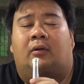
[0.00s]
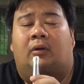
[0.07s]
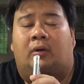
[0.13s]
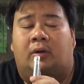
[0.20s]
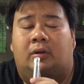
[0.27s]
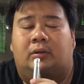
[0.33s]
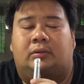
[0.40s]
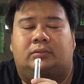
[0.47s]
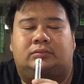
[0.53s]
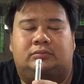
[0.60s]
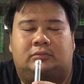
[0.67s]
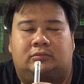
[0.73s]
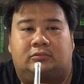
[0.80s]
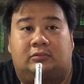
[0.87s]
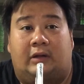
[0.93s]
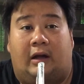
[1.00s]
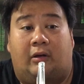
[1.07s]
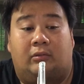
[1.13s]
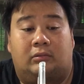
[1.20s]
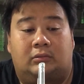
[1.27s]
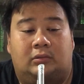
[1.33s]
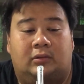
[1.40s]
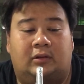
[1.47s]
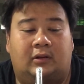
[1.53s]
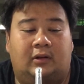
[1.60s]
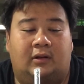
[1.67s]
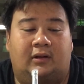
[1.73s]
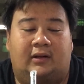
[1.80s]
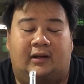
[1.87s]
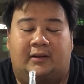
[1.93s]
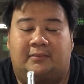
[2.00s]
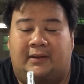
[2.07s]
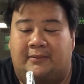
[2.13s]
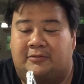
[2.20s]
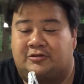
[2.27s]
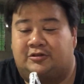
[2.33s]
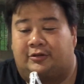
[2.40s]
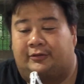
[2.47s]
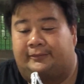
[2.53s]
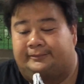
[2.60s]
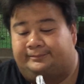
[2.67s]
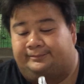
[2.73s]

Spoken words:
Oh, wow. Am I busog?